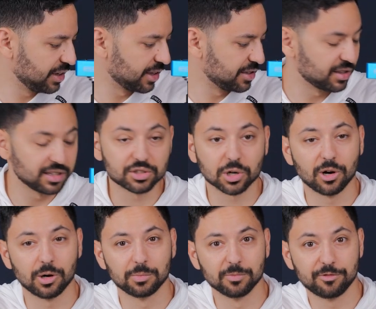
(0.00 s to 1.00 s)
these are
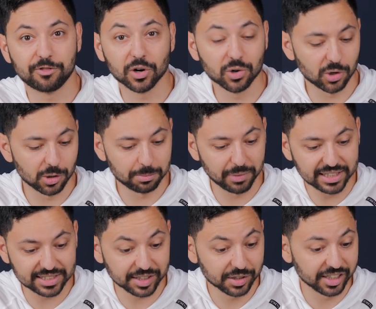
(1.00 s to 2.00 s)
all fungal
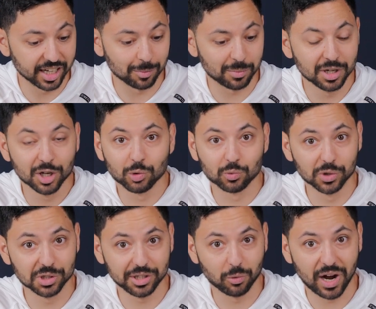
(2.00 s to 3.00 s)
mycelium,
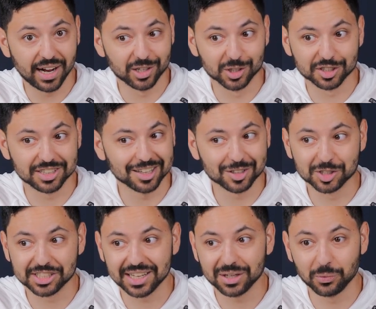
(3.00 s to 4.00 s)
really wild. The other
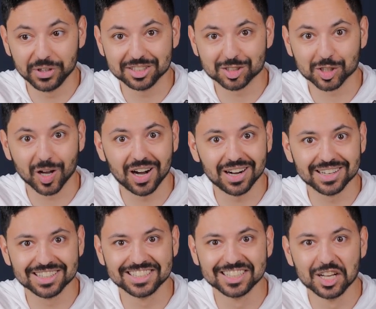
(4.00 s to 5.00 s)
day we saw
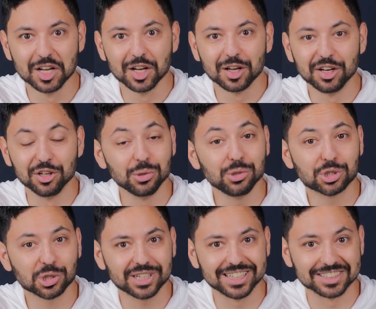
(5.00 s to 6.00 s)

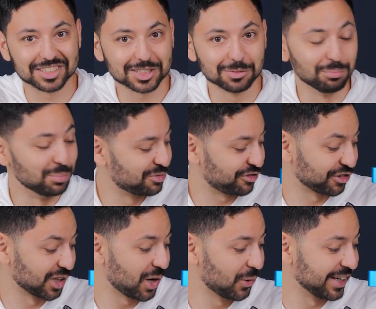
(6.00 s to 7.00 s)
nutrients
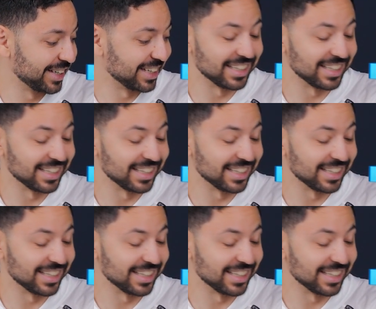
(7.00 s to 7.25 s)
flowing